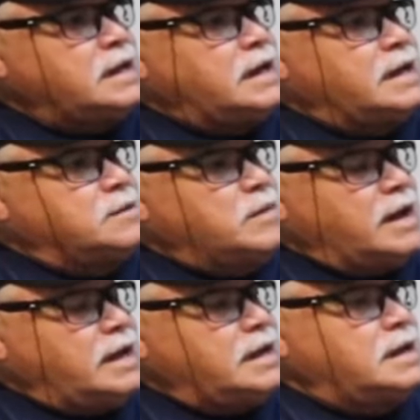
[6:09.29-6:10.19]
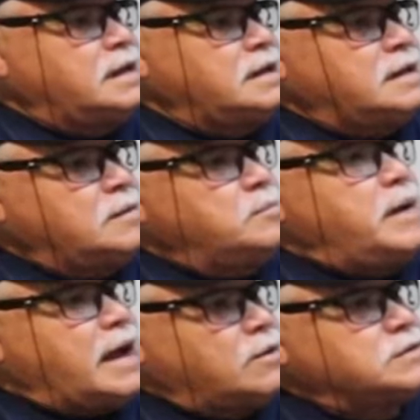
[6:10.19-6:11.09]
And my
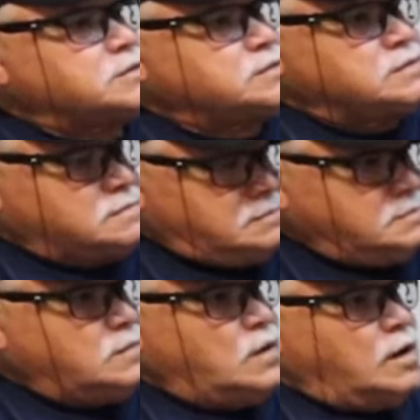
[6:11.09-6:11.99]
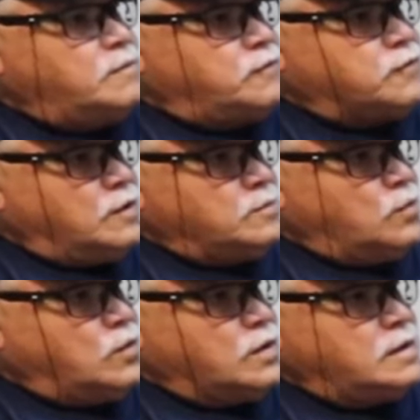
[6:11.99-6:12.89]
back was up front
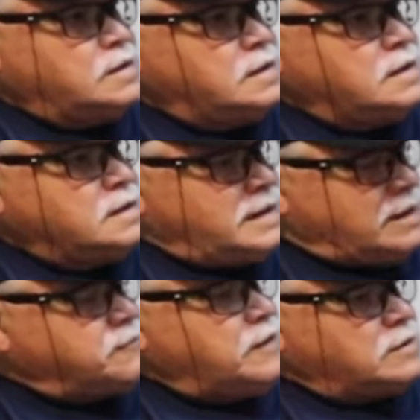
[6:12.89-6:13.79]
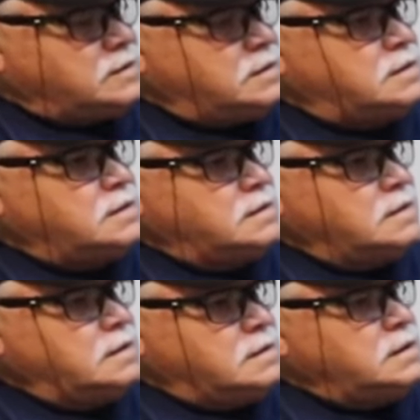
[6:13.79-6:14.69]
more. Yeah. That felt good. It
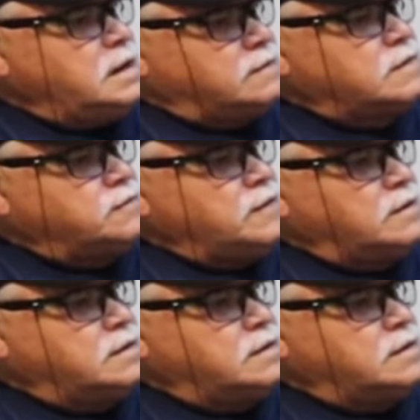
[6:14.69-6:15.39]
felt good? Yes, it felt